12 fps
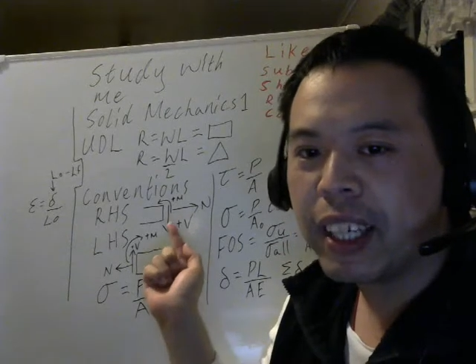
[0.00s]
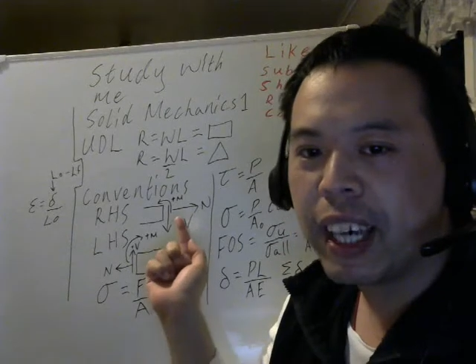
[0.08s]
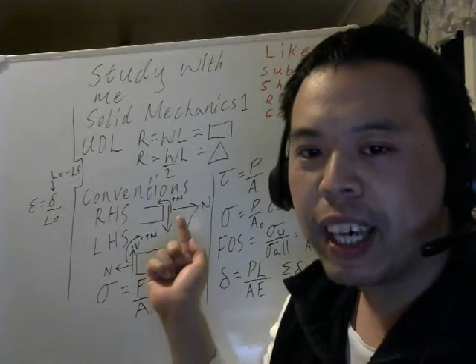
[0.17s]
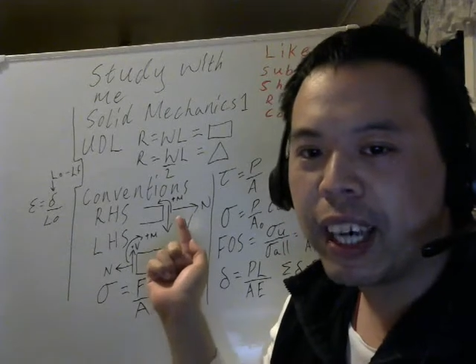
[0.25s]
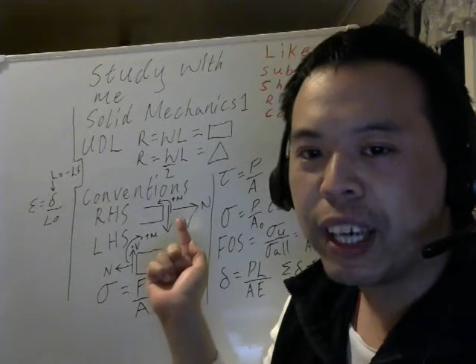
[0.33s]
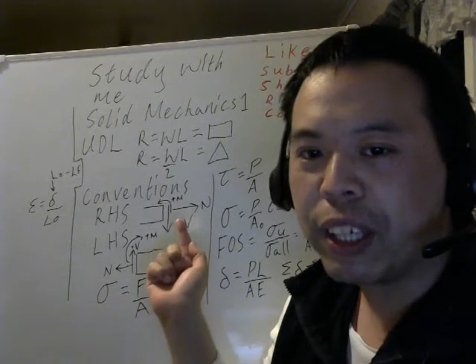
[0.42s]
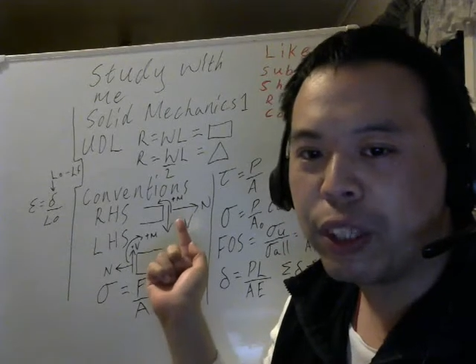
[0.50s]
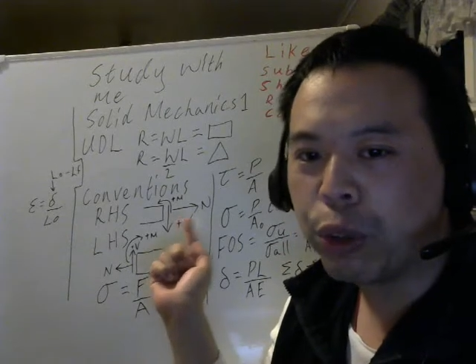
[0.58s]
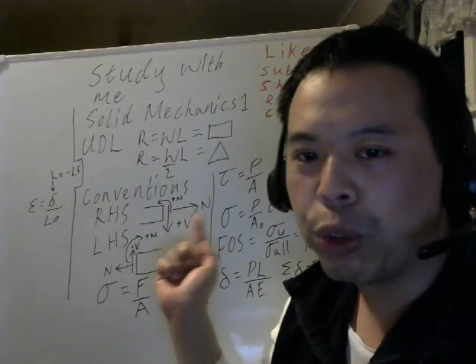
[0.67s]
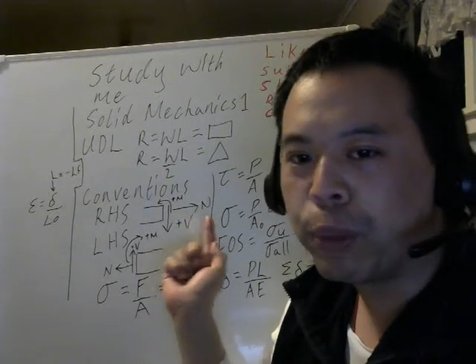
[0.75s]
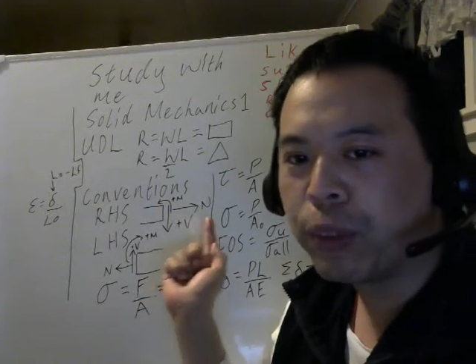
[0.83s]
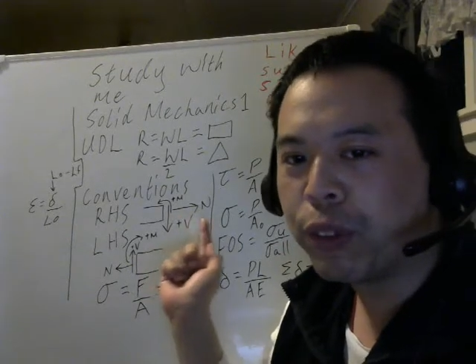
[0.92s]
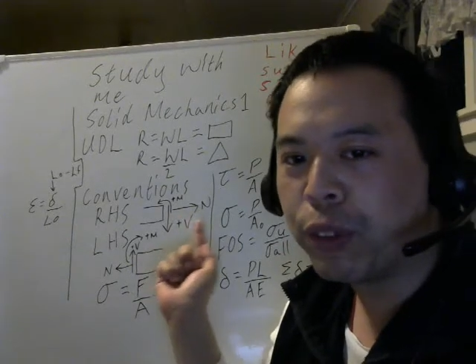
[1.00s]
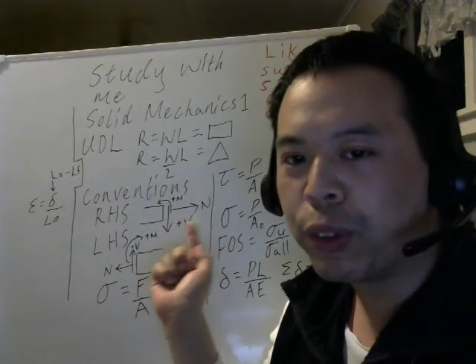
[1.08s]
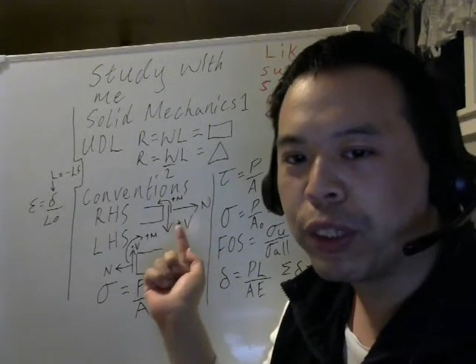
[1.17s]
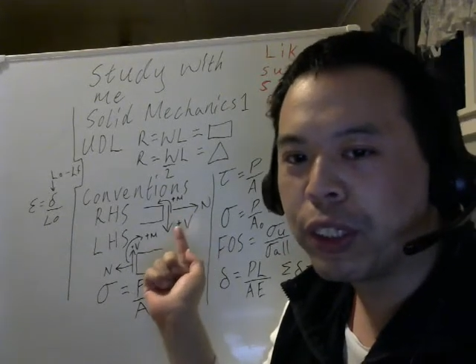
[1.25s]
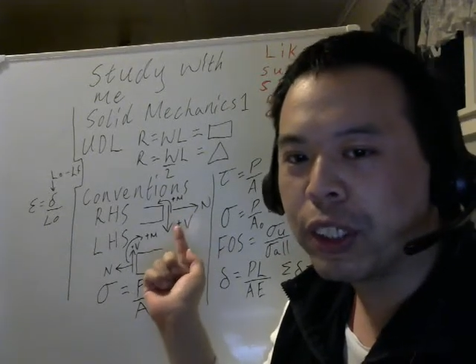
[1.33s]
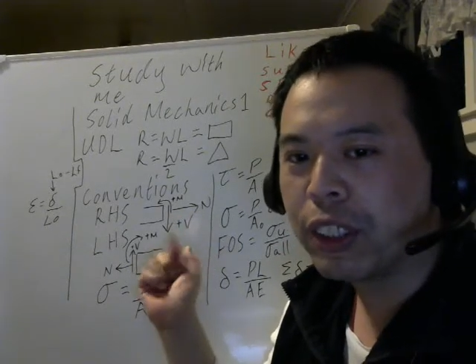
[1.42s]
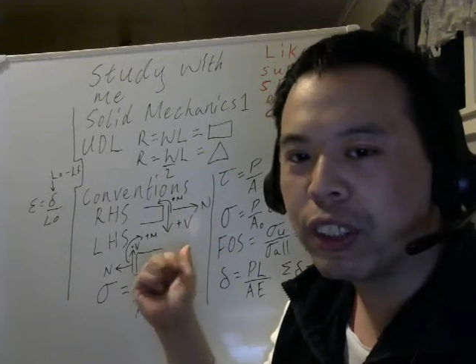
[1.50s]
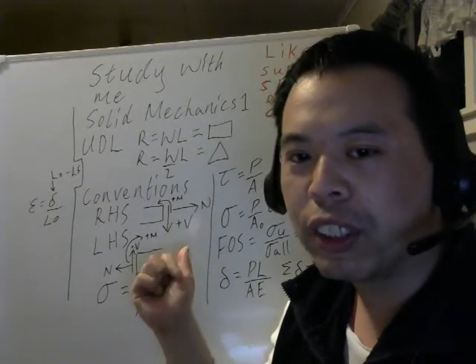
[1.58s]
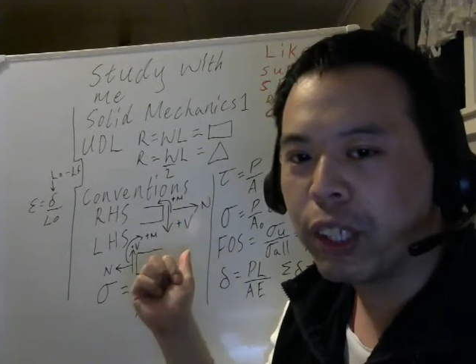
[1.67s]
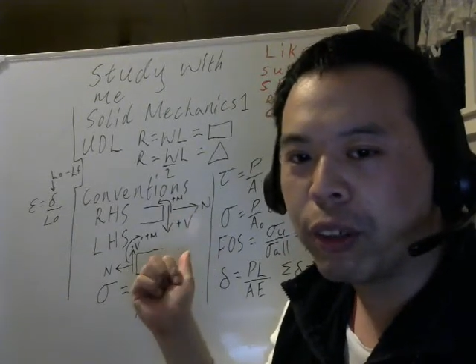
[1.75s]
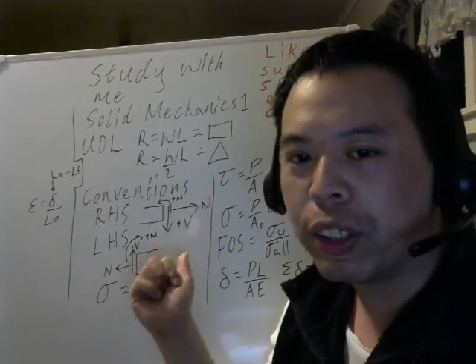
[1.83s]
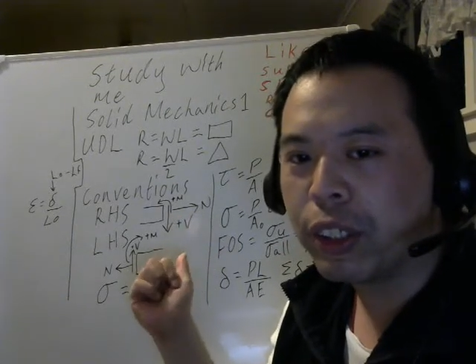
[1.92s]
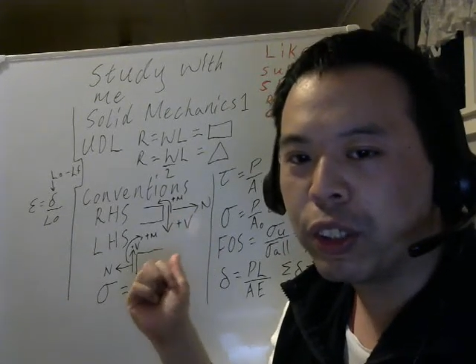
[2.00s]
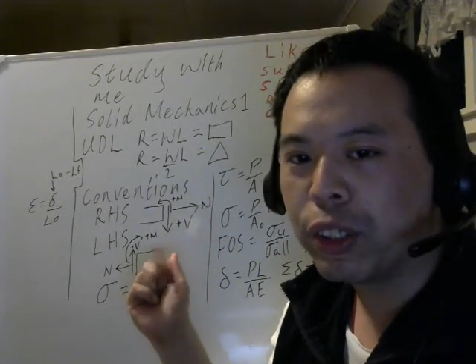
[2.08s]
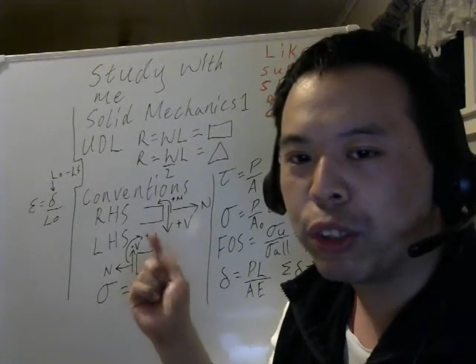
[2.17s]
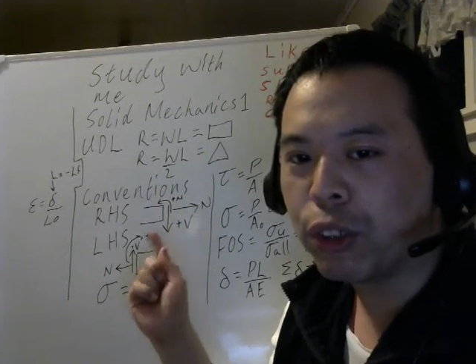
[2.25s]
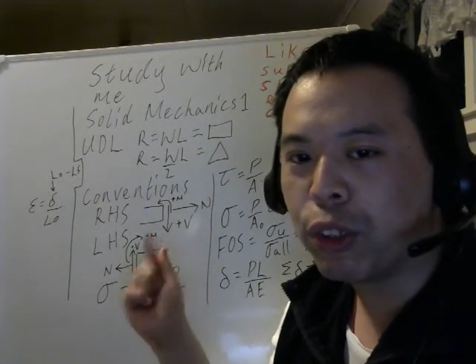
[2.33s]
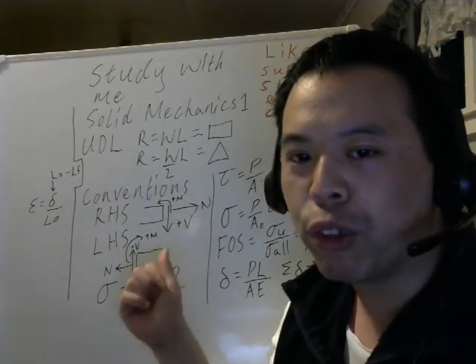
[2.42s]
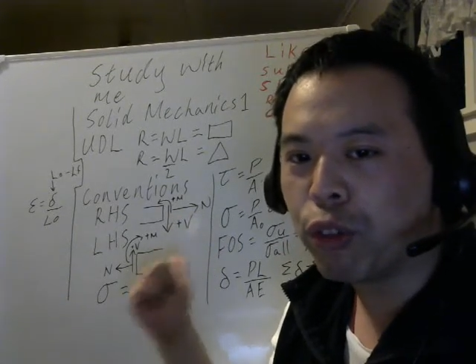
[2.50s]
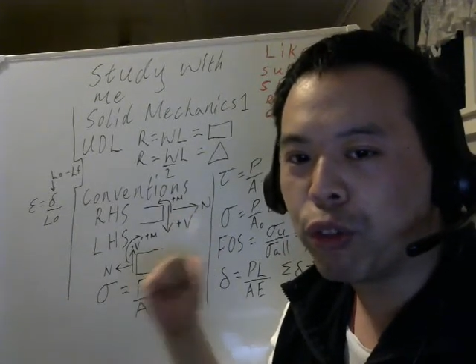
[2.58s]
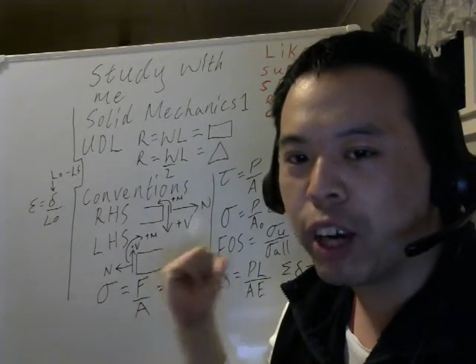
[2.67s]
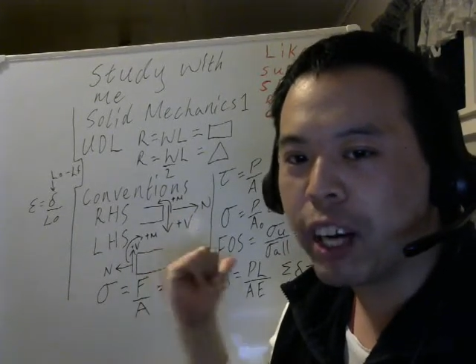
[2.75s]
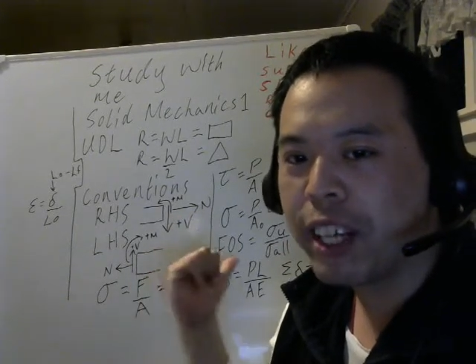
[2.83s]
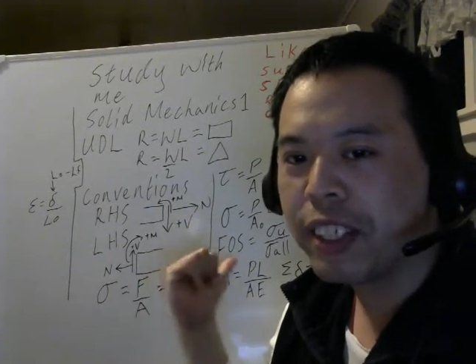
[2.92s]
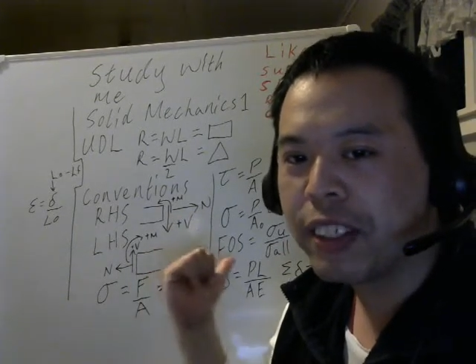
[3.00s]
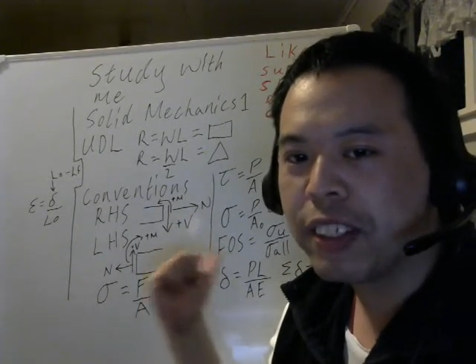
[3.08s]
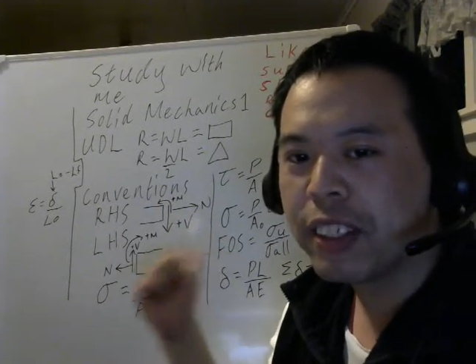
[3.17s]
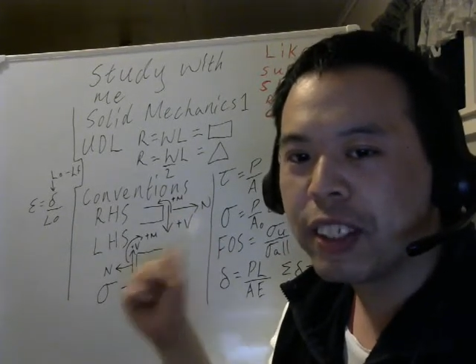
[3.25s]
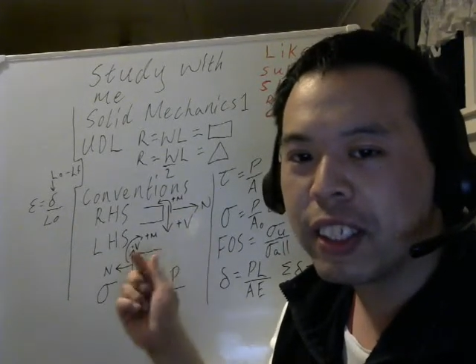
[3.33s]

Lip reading: and your normal force is going to your right,